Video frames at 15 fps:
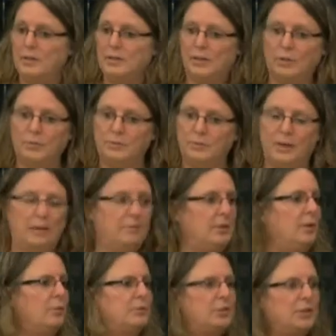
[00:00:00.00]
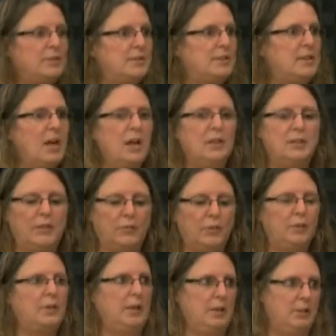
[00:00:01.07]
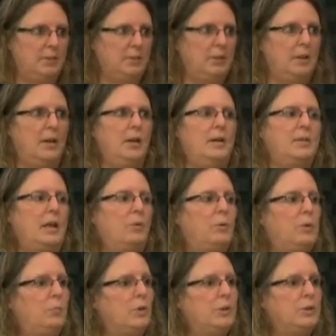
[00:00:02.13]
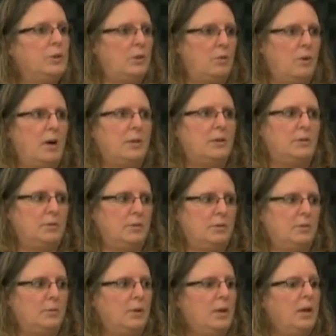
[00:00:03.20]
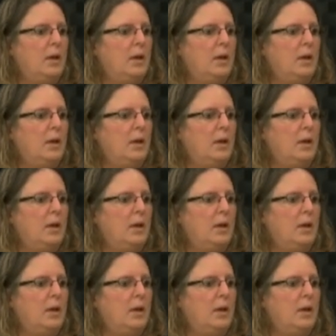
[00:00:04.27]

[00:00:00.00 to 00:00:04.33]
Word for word: You know, you know, just different things that we wouldn't know how to do